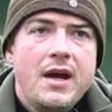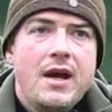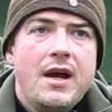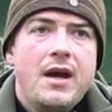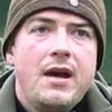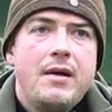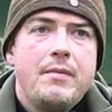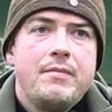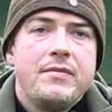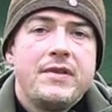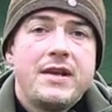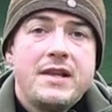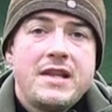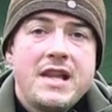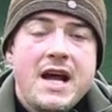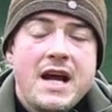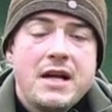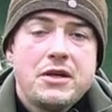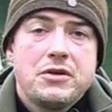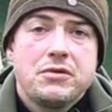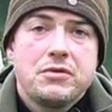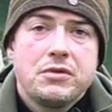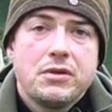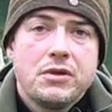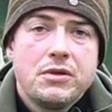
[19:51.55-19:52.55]
The
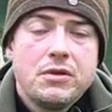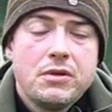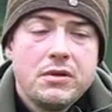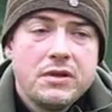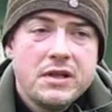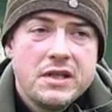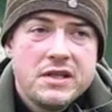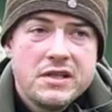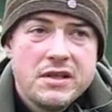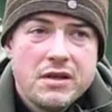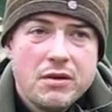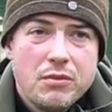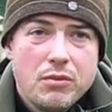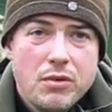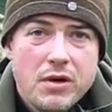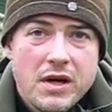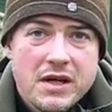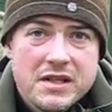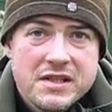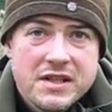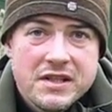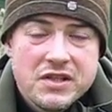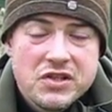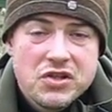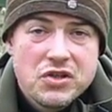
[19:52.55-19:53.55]
natural cordage that
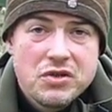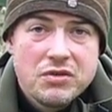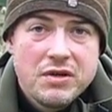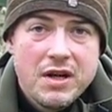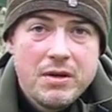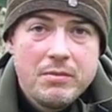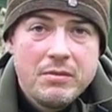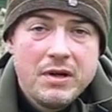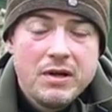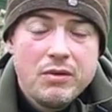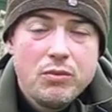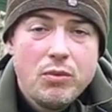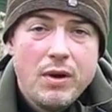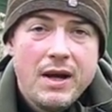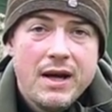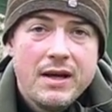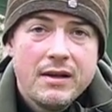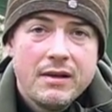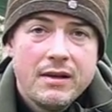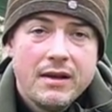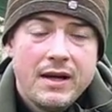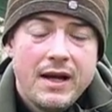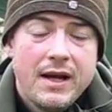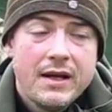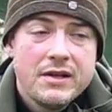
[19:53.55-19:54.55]
works extremely
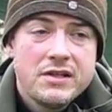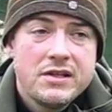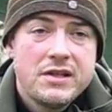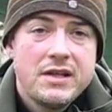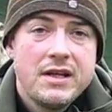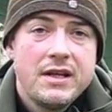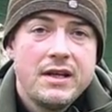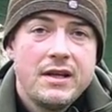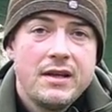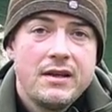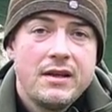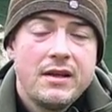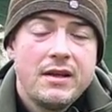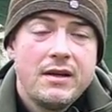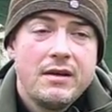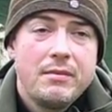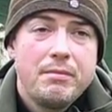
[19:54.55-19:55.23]
well, actually